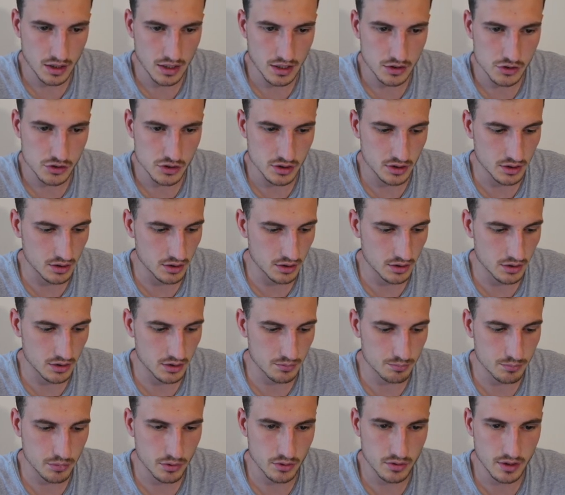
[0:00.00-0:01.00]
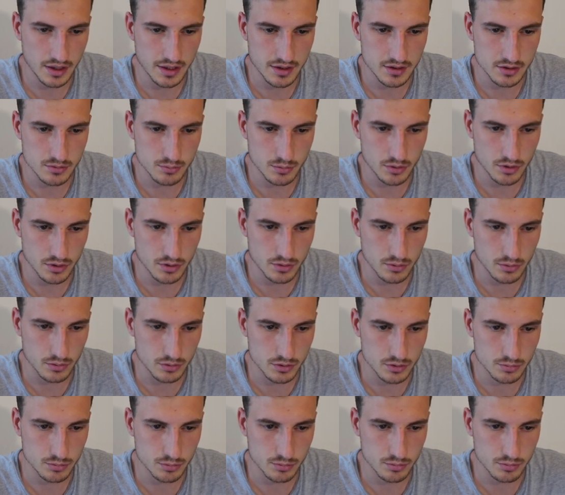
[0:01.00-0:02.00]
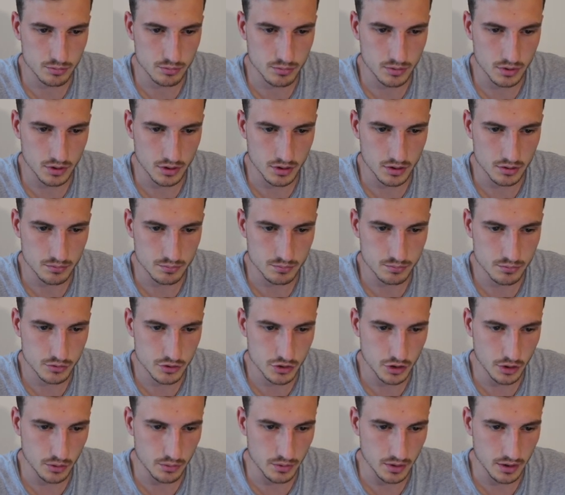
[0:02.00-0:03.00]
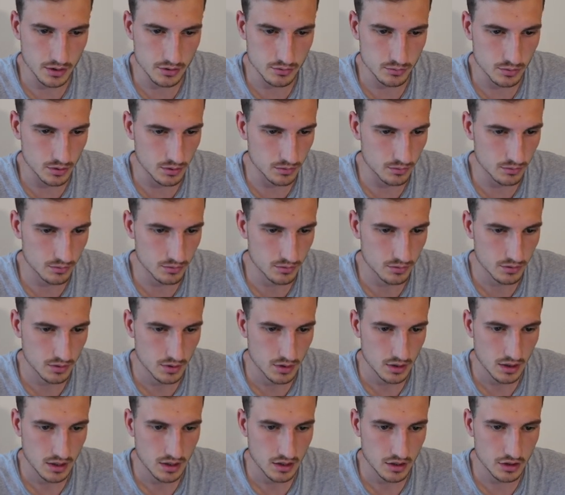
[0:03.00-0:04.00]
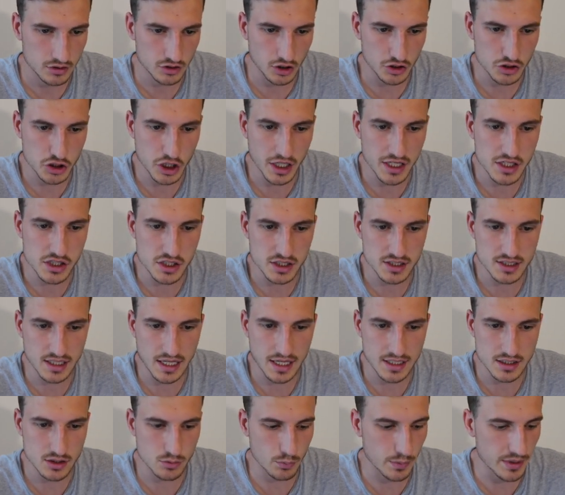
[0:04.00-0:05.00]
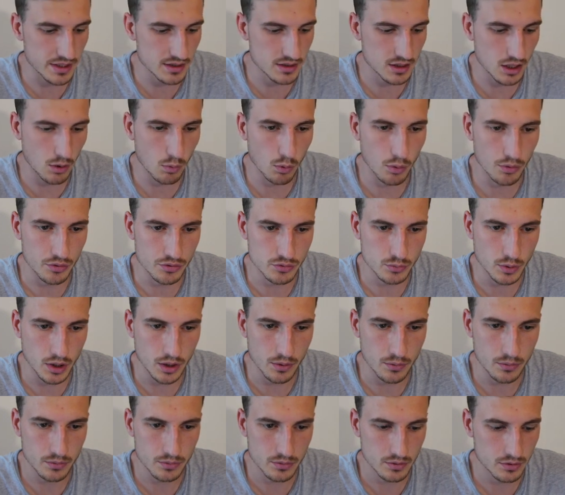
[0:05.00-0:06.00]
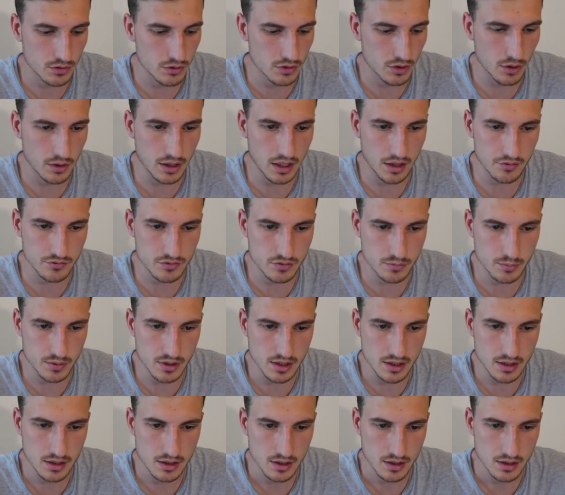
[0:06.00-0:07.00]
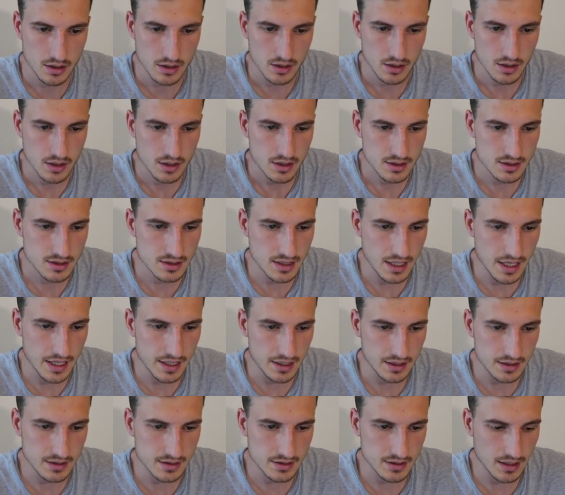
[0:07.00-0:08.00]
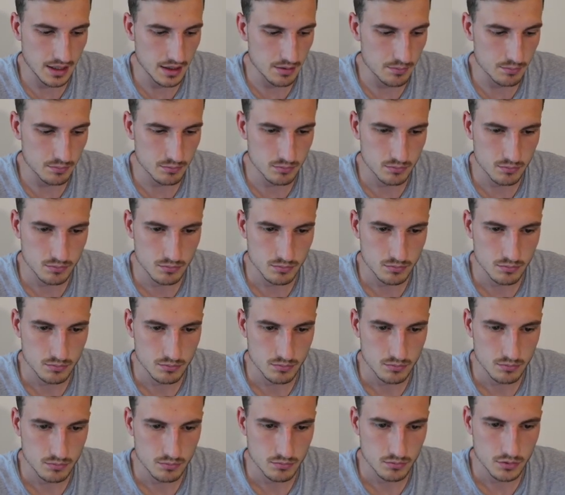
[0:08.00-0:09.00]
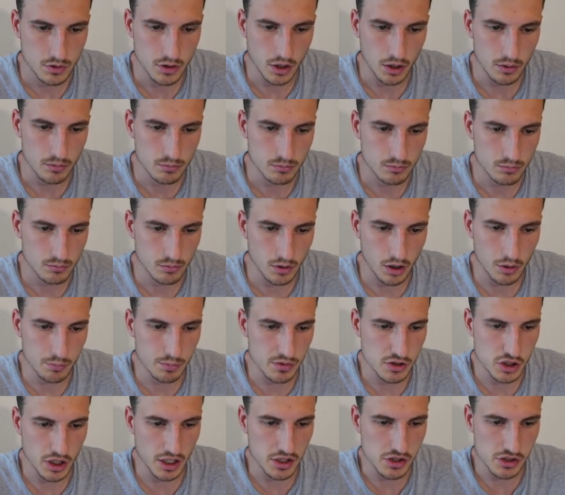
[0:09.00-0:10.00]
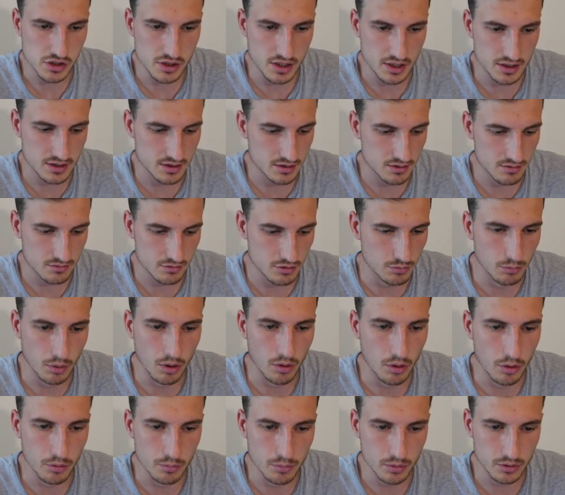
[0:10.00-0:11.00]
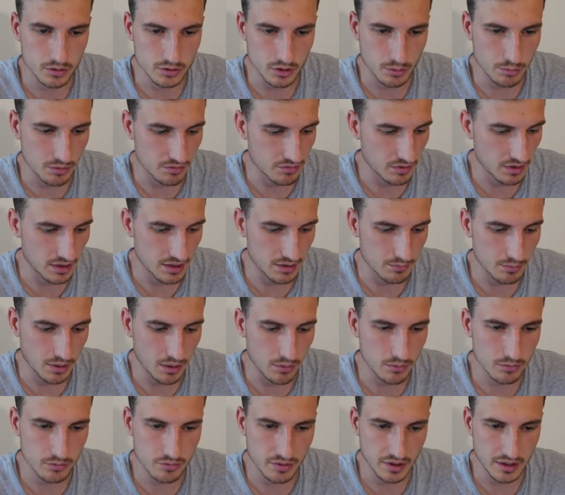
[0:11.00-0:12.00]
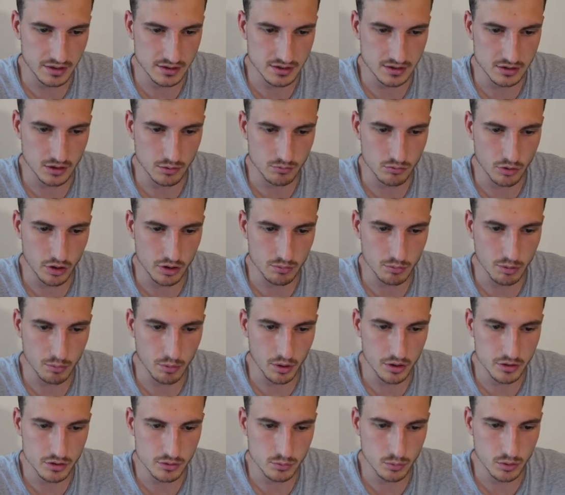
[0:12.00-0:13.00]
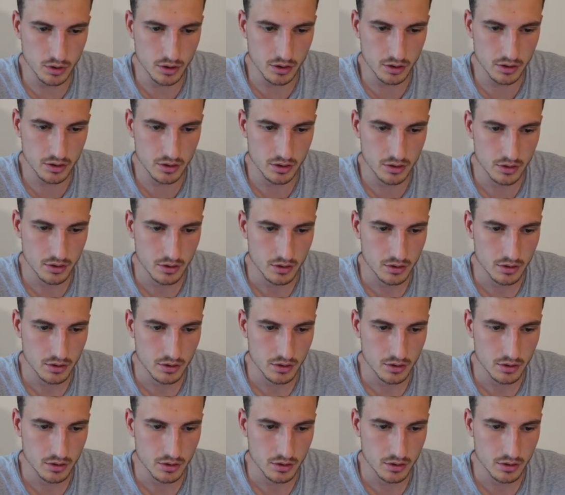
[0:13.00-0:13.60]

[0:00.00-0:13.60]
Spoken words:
Actually, I'm going to put that into my course. I'm going to show that as well. Because I change this as the weeks go on as well. You don't have to be staying at the same, you know, I'll be changing this tomorrow because I'll be thinking about things as I'm riding my bike to work.